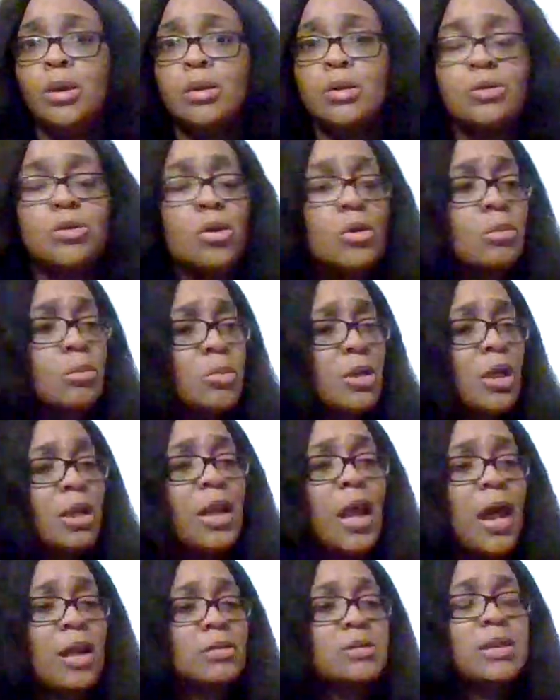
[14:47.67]
You know, it'll be a
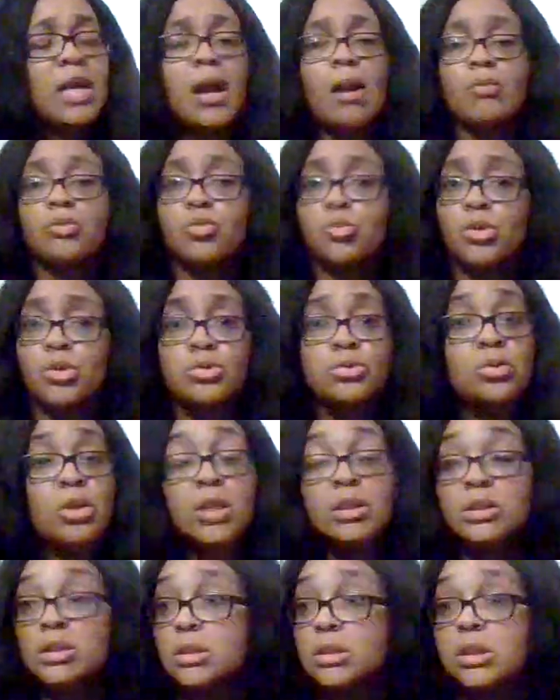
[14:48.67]
lot of times where you
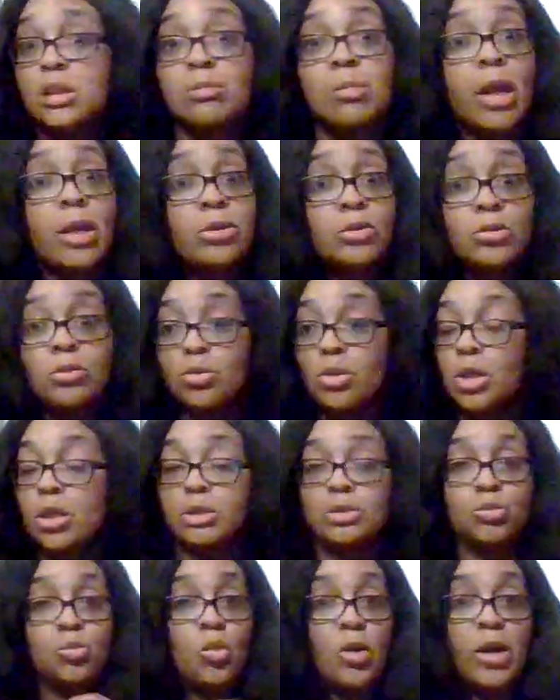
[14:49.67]
it just seemed like you
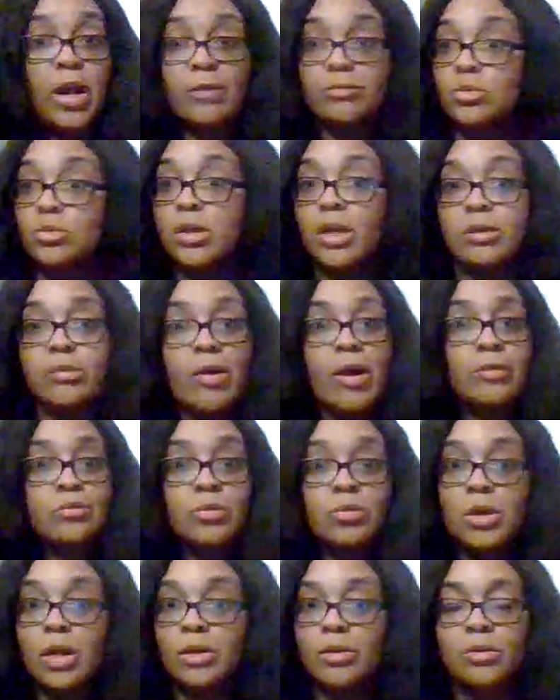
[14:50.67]
is one after another
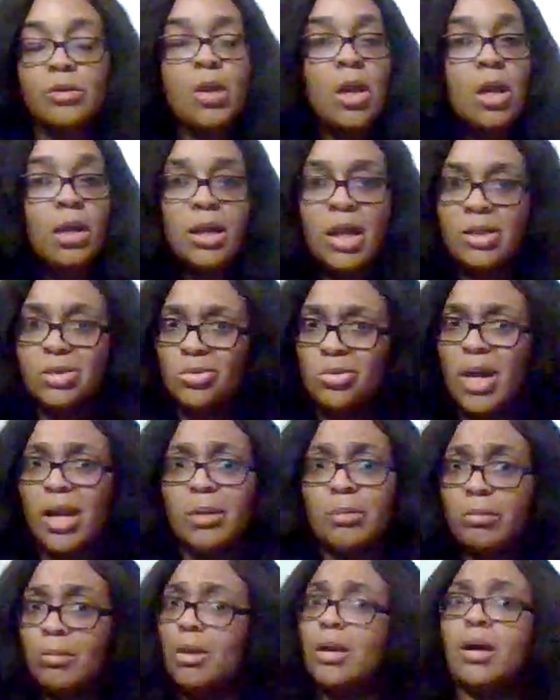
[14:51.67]
after another, like you
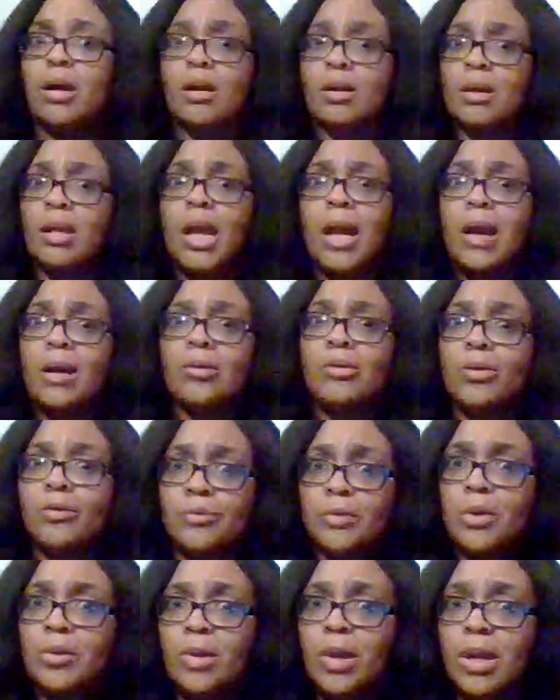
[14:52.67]
got a, a cloud
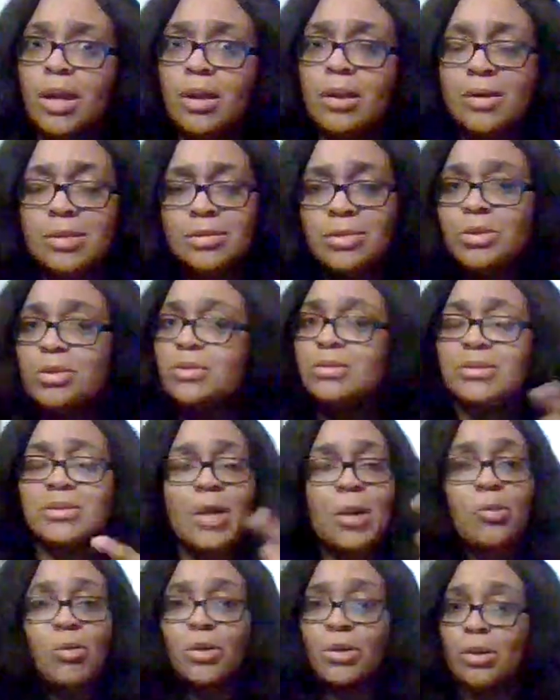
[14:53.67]
over your head. it's
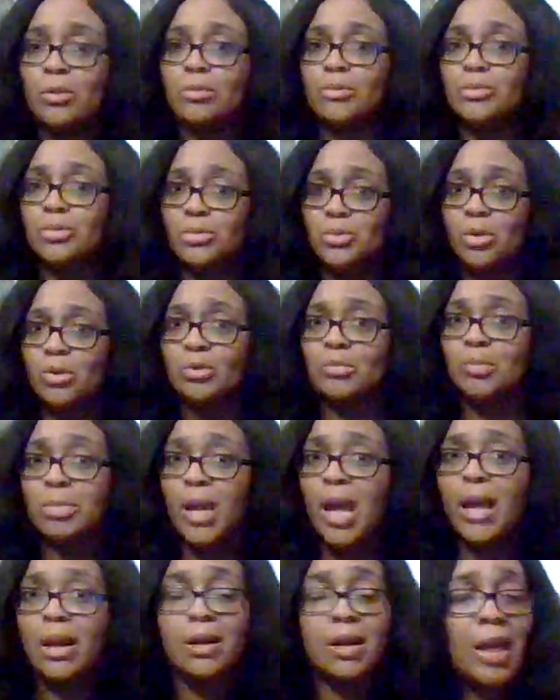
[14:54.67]
like one of them, you know, them
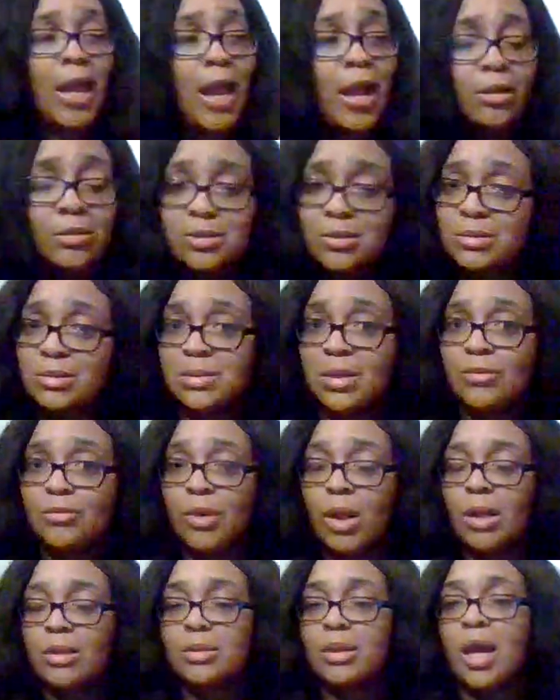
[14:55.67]
black clouds and
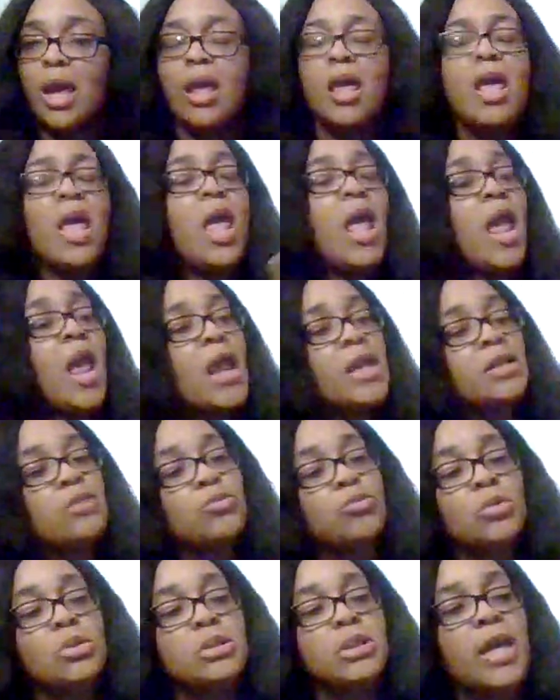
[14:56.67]
stuff like that. And
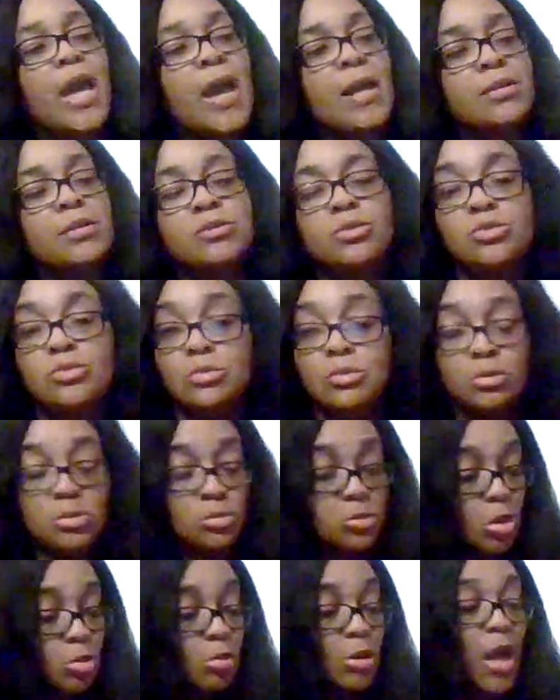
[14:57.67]
it really had to,
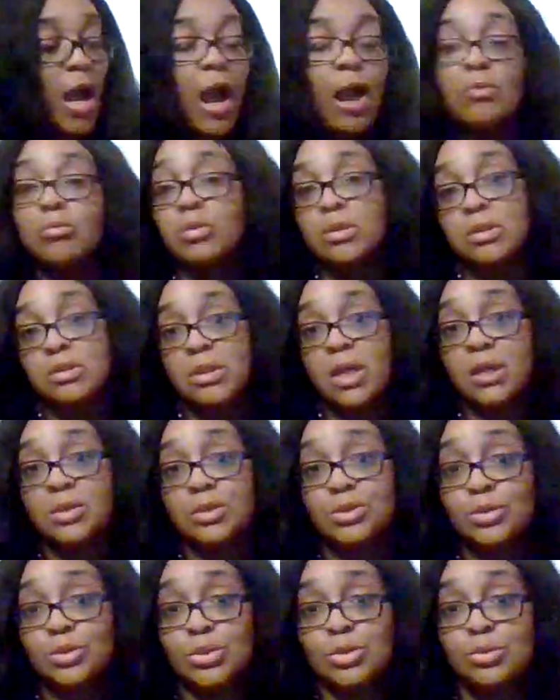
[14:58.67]
you know, God really
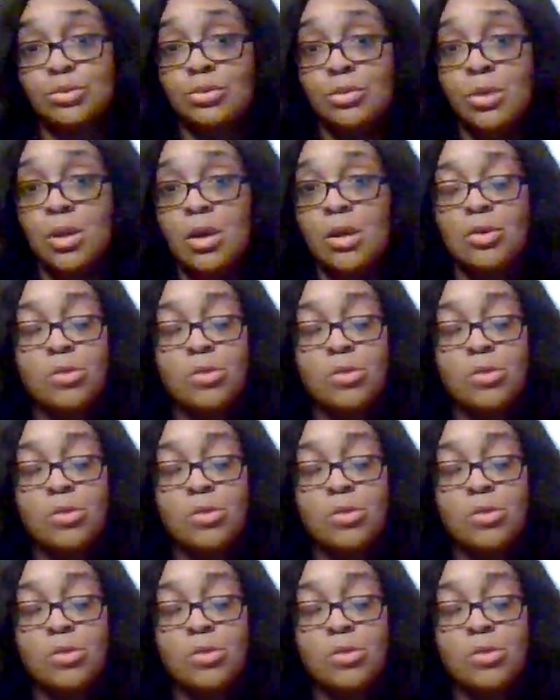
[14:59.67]
tested you.